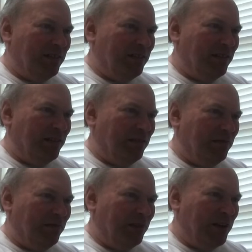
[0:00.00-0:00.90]
The
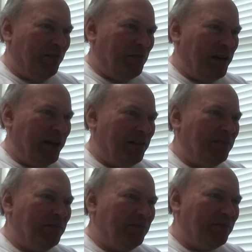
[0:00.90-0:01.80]

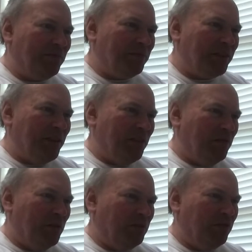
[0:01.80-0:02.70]
Rifleman,
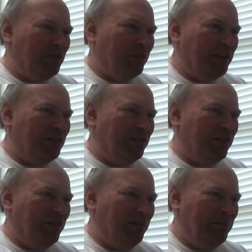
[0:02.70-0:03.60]
Room
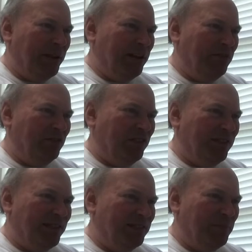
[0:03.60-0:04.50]
222, Peege,
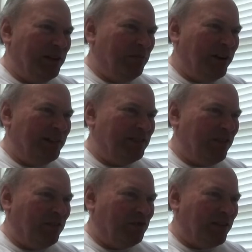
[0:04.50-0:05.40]
Speedway,
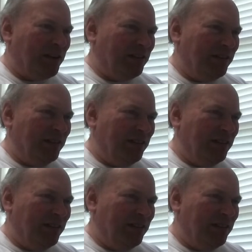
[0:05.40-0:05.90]
Star Trek